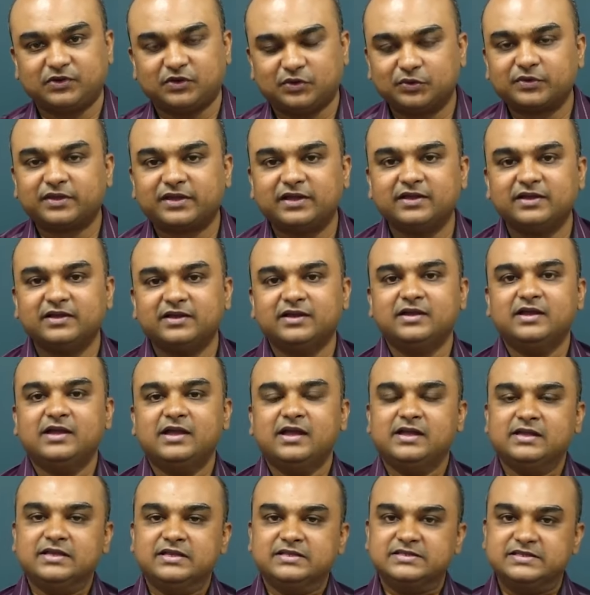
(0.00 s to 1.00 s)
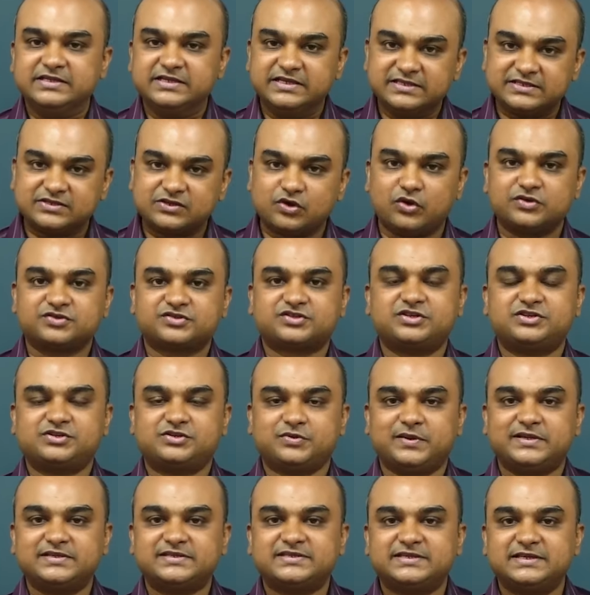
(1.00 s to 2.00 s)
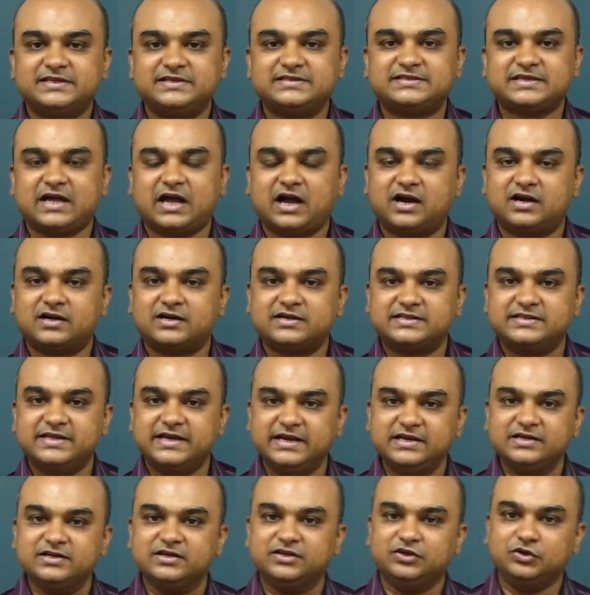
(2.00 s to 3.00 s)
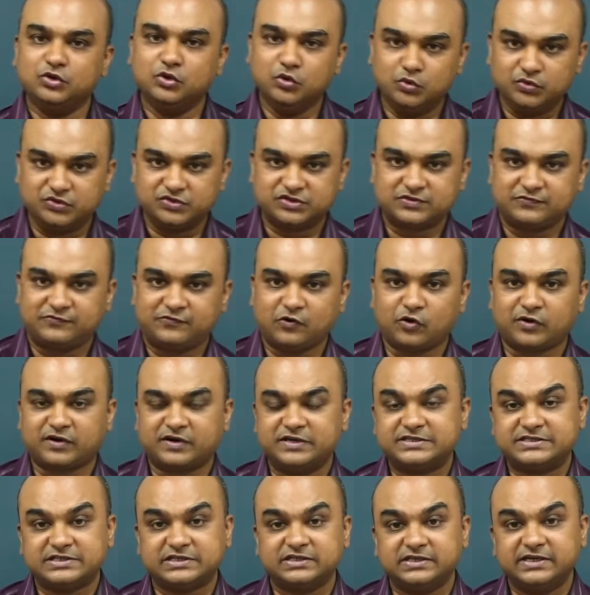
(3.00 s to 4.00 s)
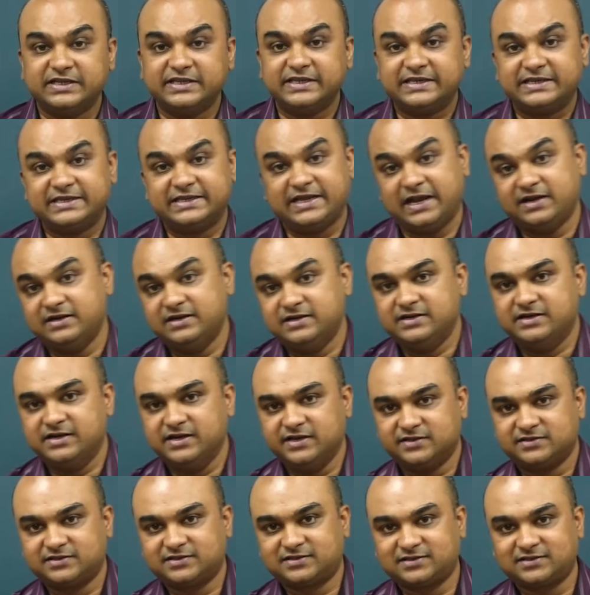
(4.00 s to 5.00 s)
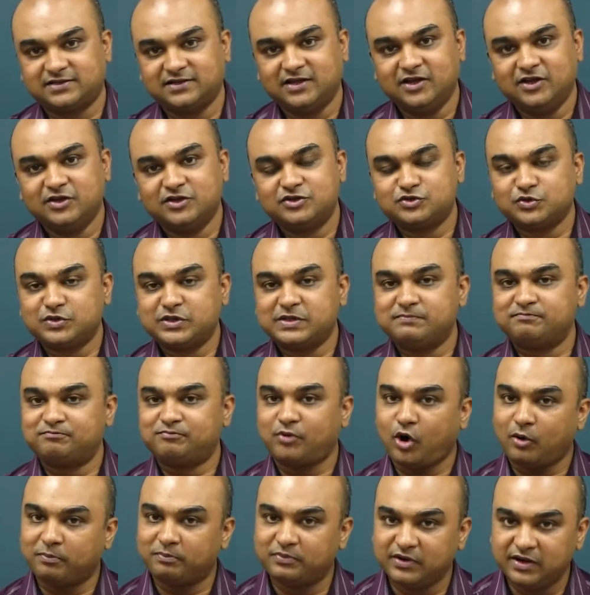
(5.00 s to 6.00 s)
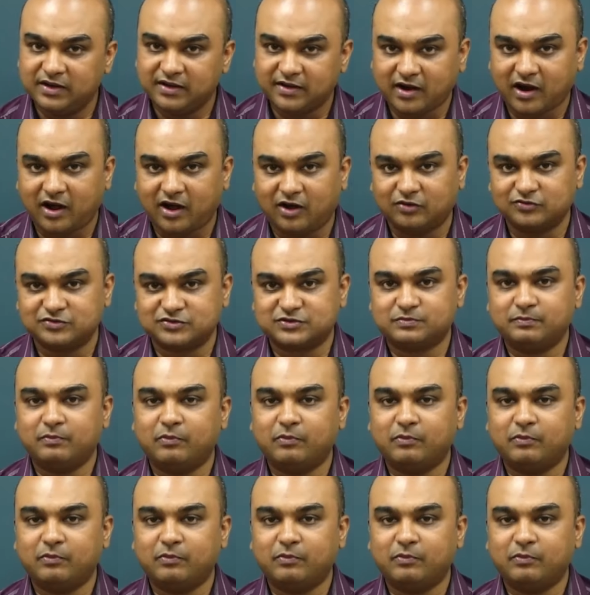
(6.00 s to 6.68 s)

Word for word: Okay, these constituencies are then used for returning candidates to the popular house,